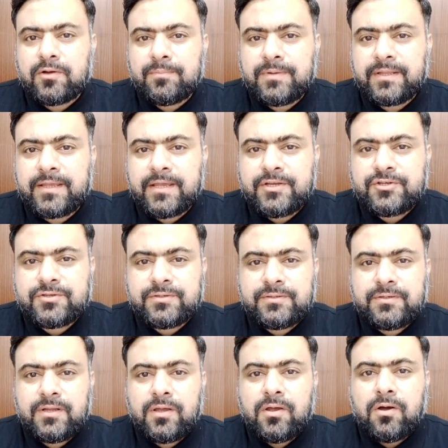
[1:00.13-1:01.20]

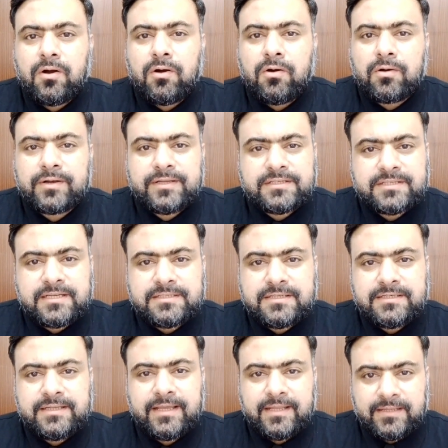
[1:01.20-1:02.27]
obligation or
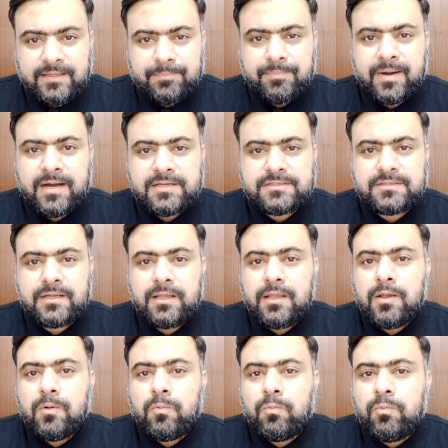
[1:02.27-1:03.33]
necessity in the past,
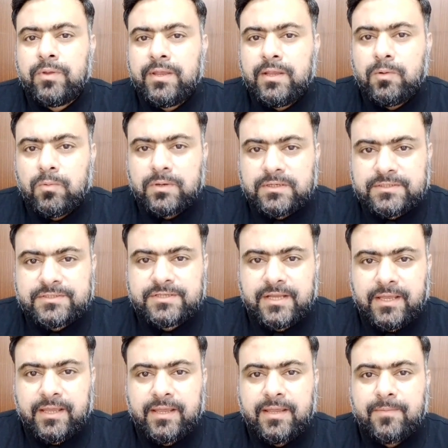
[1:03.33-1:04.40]
we will
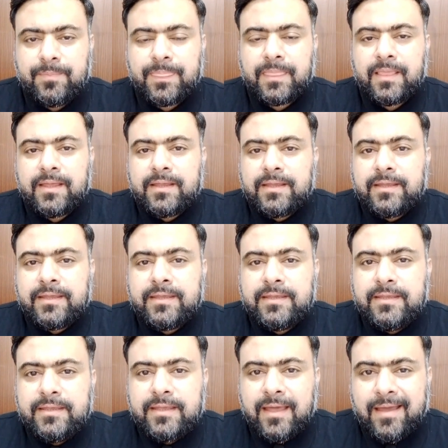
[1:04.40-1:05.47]
say,
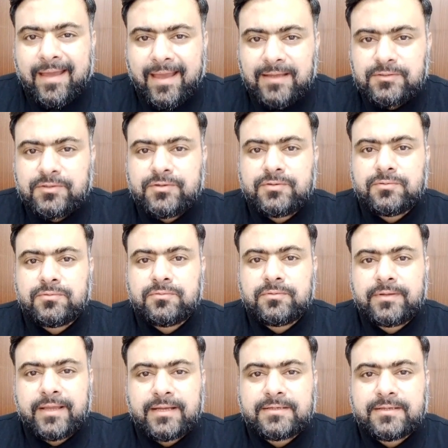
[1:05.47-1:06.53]
he had
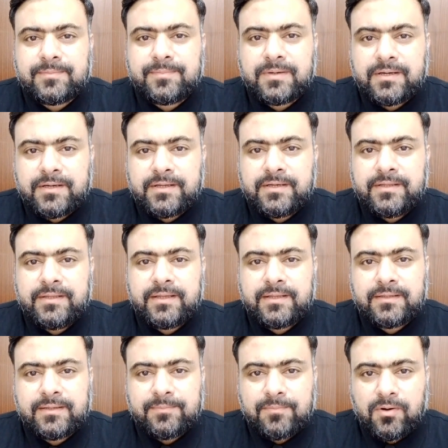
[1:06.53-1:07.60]
to get up early
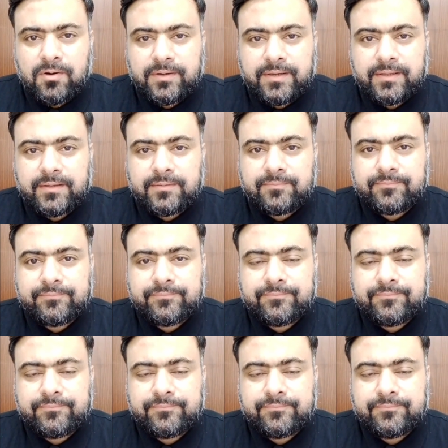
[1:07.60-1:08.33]
in the morning.